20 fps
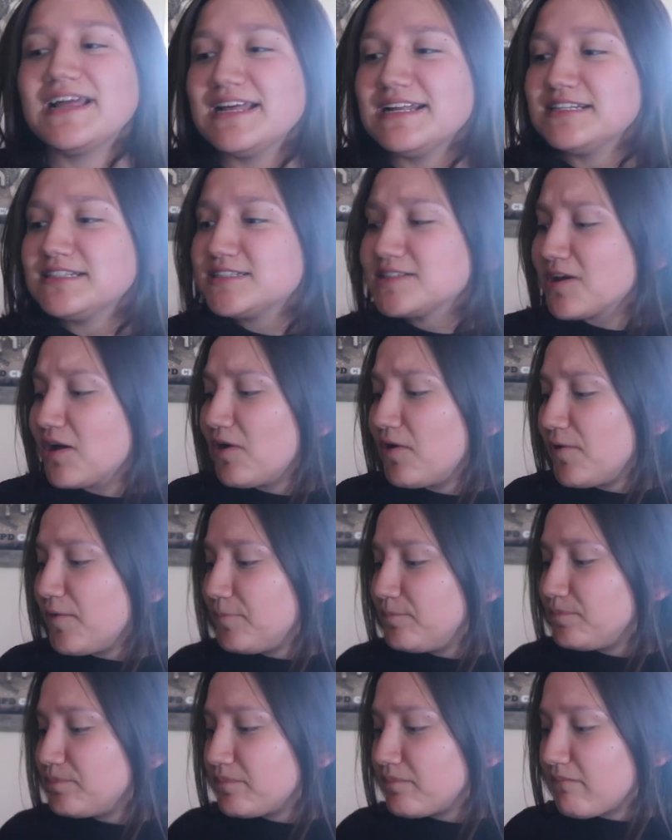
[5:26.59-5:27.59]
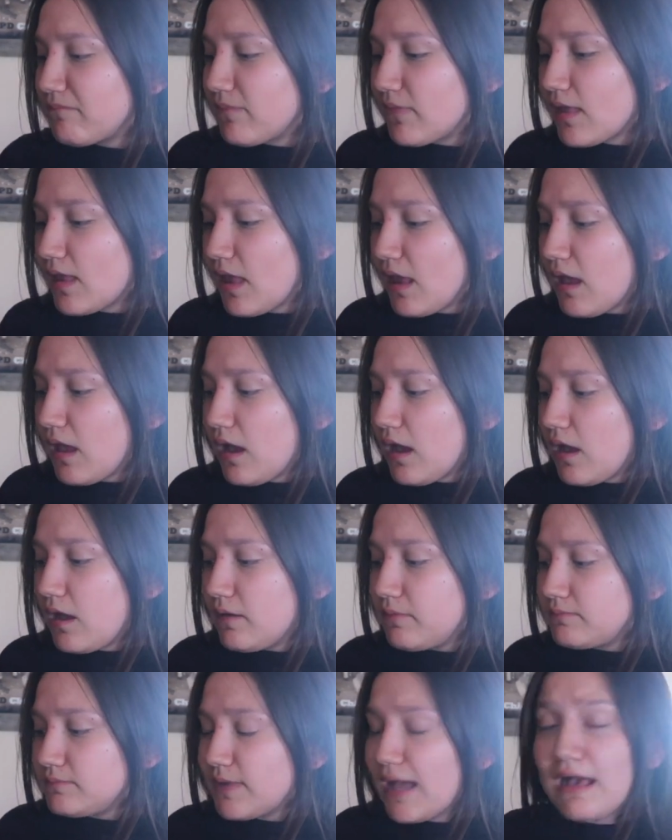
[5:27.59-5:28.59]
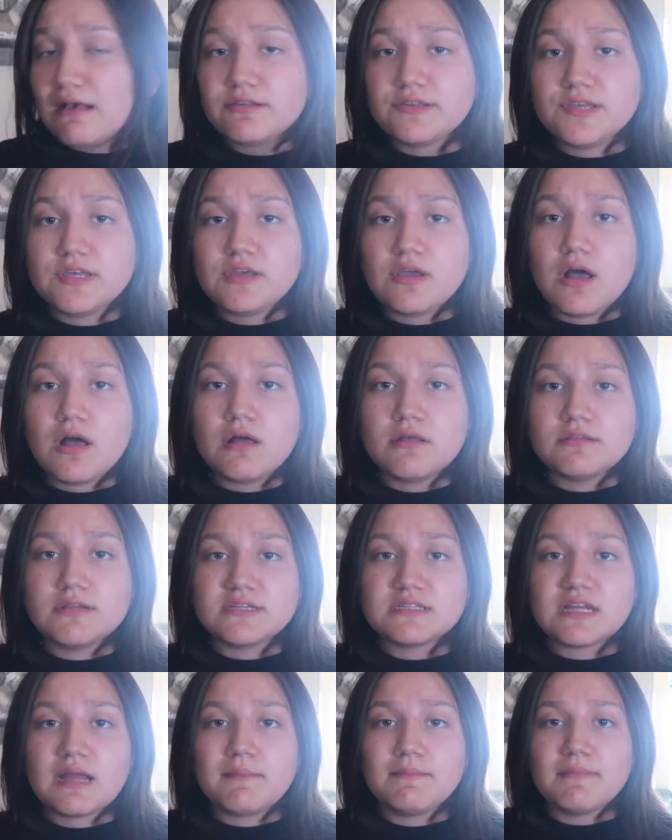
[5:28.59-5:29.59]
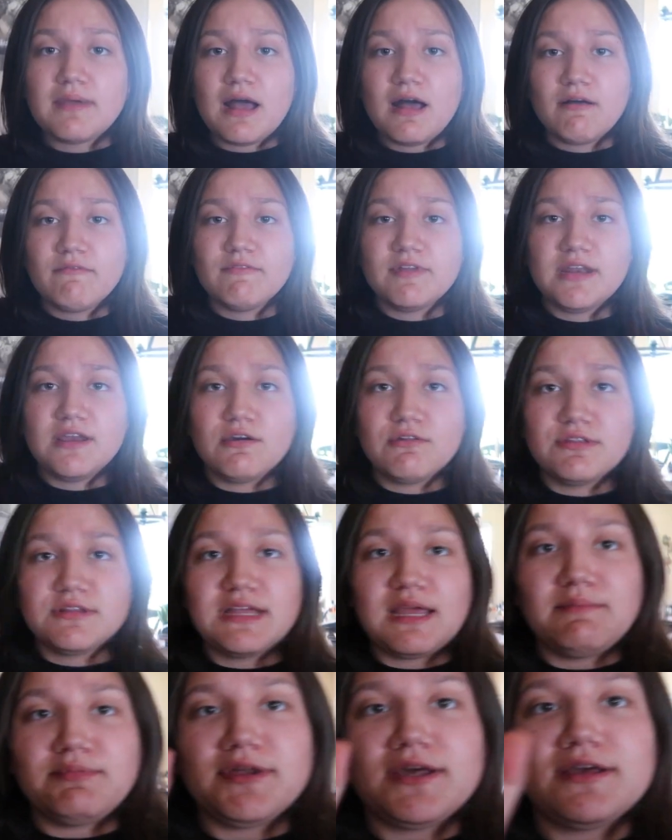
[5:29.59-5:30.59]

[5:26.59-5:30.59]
Okay, so I'll see y'all this time. I'll video the tape